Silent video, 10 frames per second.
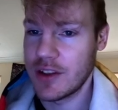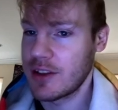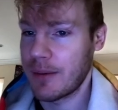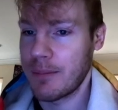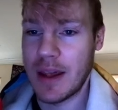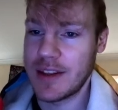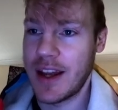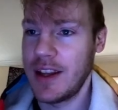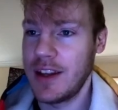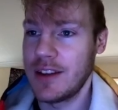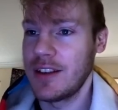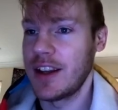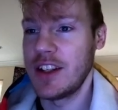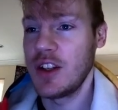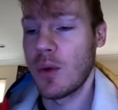maintaining an
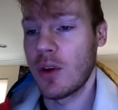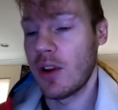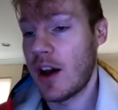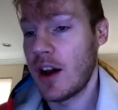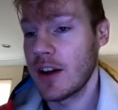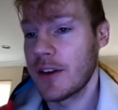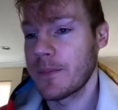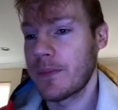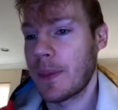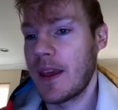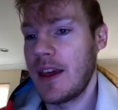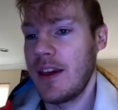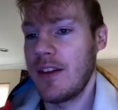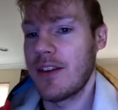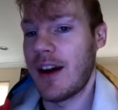equal clock
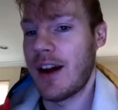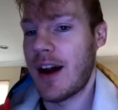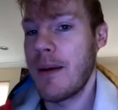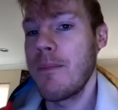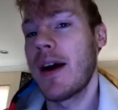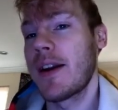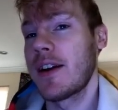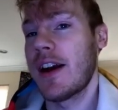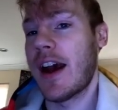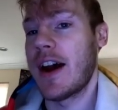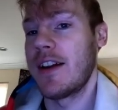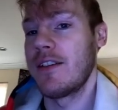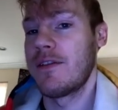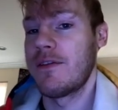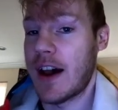is I'm better at
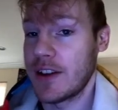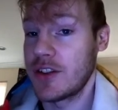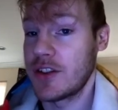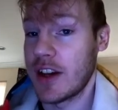fast chess. I